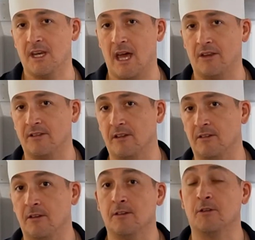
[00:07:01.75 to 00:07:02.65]

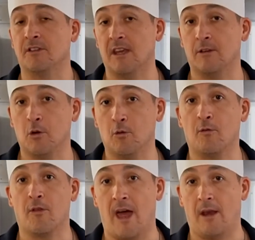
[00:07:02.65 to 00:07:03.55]
analysis. So stay tuned
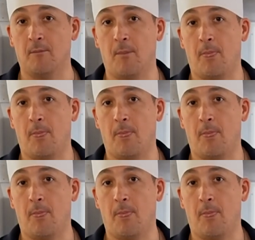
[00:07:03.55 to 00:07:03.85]
for that.